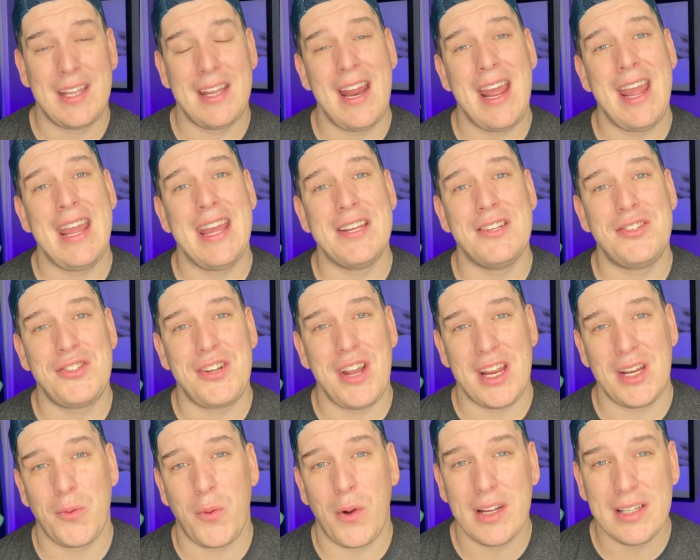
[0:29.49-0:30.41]
Today is
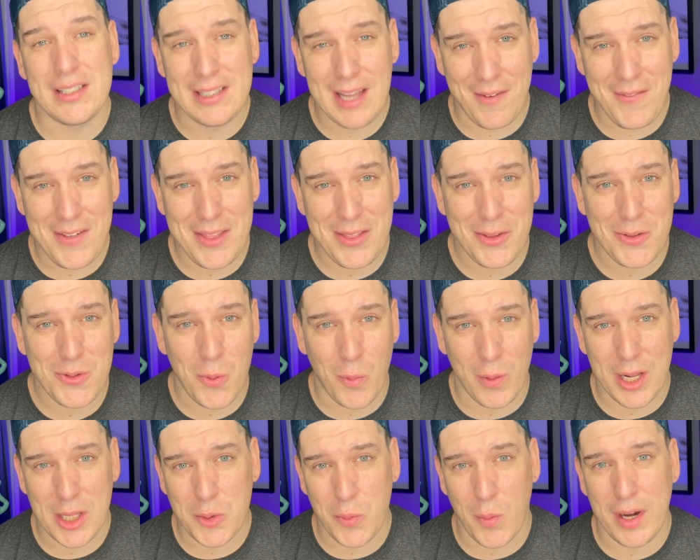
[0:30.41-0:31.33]
January 7th,
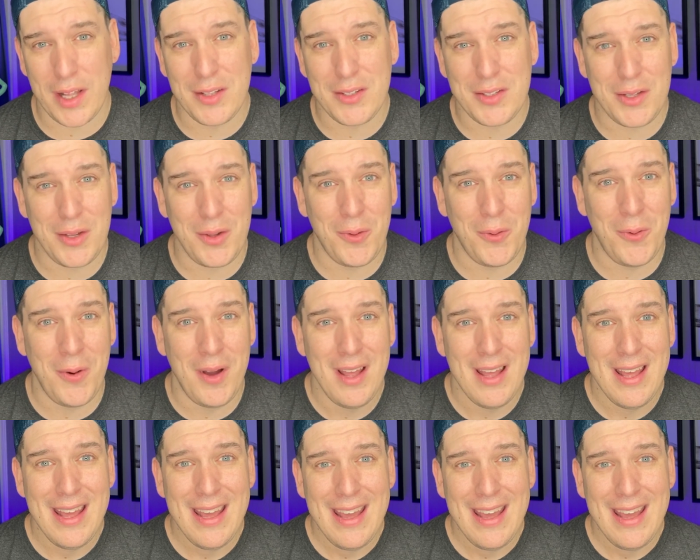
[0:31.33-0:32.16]
2022,